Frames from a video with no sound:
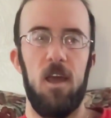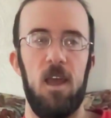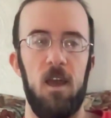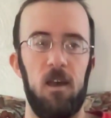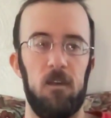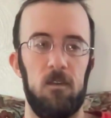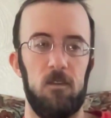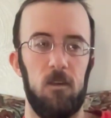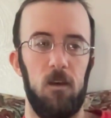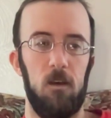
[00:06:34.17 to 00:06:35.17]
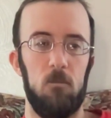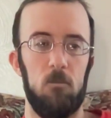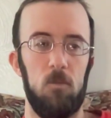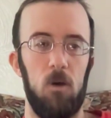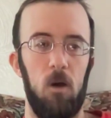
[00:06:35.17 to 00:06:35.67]
and
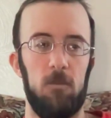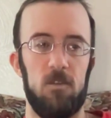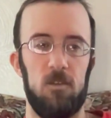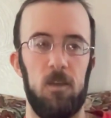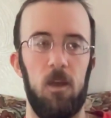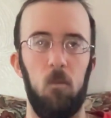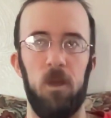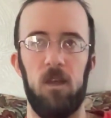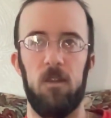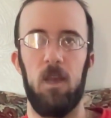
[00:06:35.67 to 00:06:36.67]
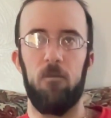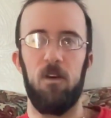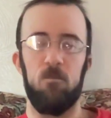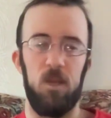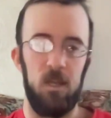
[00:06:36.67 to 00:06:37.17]
obviously helping the
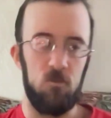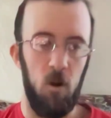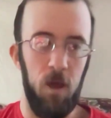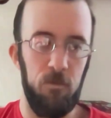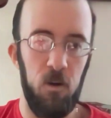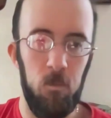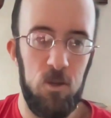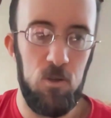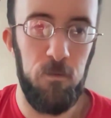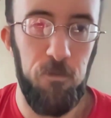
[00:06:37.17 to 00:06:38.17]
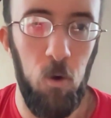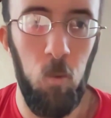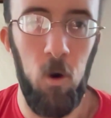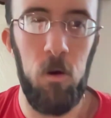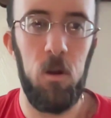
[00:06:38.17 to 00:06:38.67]
FFB drive their mission
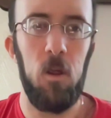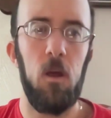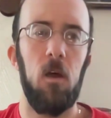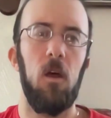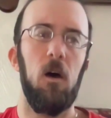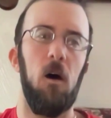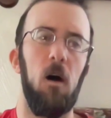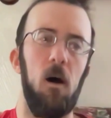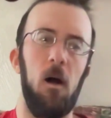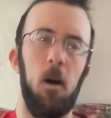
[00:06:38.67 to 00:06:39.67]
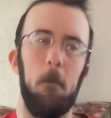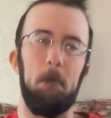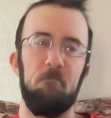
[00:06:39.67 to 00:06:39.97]
forward um,